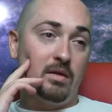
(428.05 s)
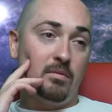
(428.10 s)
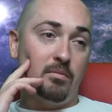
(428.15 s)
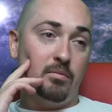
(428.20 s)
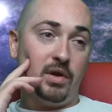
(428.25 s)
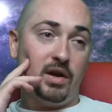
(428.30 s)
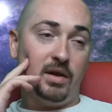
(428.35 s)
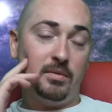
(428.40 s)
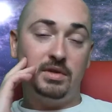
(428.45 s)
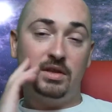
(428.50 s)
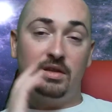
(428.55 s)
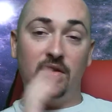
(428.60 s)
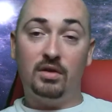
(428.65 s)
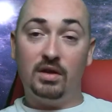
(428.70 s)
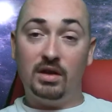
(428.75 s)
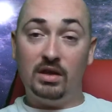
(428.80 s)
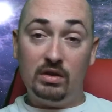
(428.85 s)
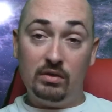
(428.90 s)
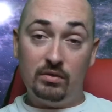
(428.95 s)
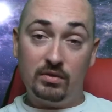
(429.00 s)
But I'm still going to
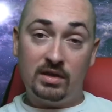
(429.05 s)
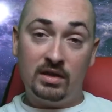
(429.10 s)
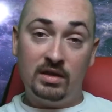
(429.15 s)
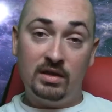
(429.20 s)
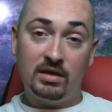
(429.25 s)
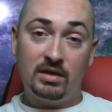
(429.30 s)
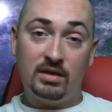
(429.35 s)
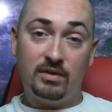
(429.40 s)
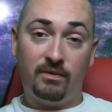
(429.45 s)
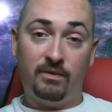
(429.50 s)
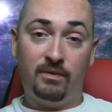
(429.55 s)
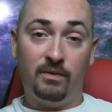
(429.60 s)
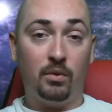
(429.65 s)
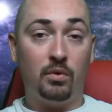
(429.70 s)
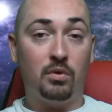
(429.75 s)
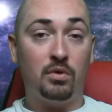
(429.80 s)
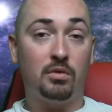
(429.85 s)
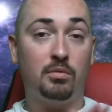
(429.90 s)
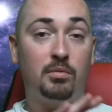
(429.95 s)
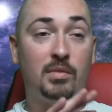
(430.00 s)
use this
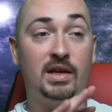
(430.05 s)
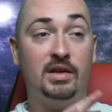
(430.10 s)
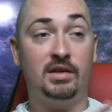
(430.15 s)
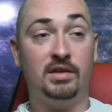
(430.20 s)
for my